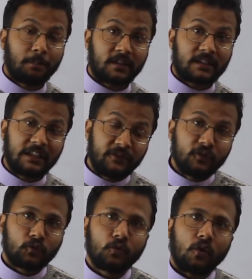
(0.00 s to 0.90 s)
But if
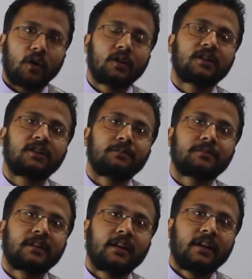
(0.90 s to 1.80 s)
you know
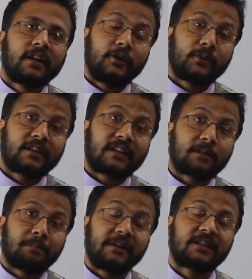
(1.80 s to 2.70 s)
algorithms, you can
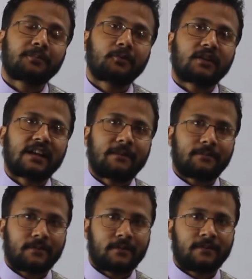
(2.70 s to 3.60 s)
write better
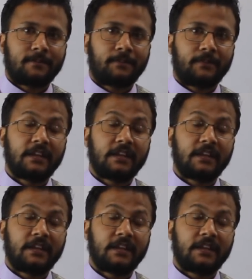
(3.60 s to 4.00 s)
programs.